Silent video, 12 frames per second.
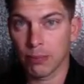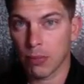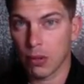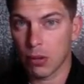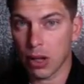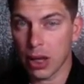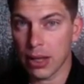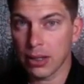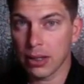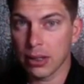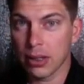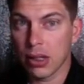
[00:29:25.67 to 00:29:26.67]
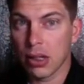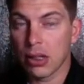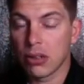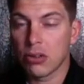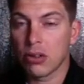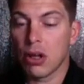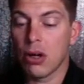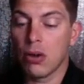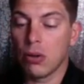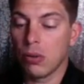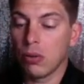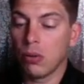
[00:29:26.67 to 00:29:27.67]
Okay.
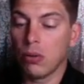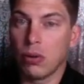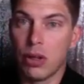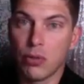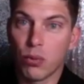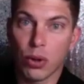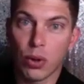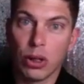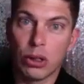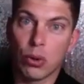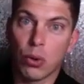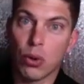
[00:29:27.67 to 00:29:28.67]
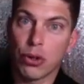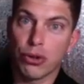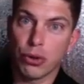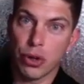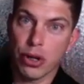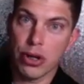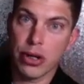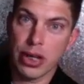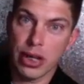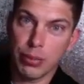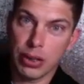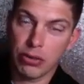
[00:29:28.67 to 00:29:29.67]
So if we're going to order
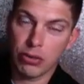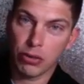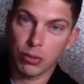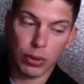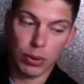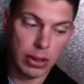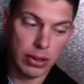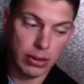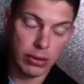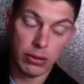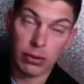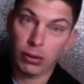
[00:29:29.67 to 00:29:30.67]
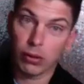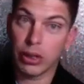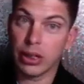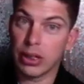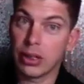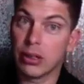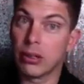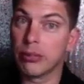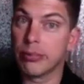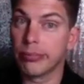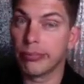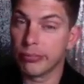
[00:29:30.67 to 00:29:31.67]
208 pieces per month, we need to
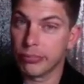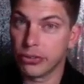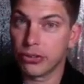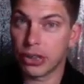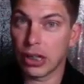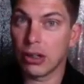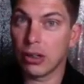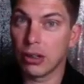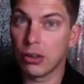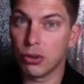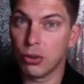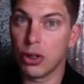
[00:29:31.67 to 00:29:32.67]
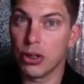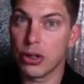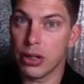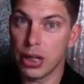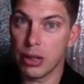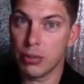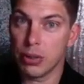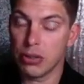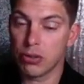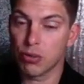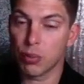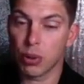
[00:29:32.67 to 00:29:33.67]
sell 208
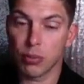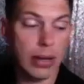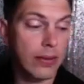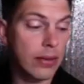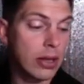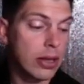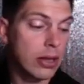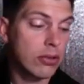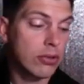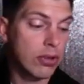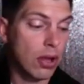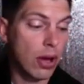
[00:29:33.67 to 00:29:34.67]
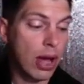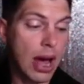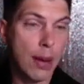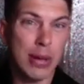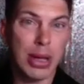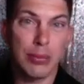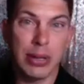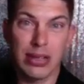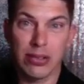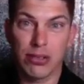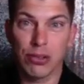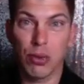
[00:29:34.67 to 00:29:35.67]
pieces per month. So how many
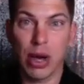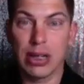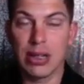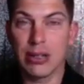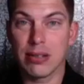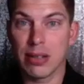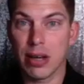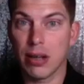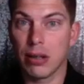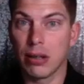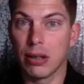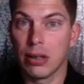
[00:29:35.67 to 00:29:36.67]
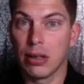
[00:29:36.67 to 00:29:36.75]
pieces do I need to sell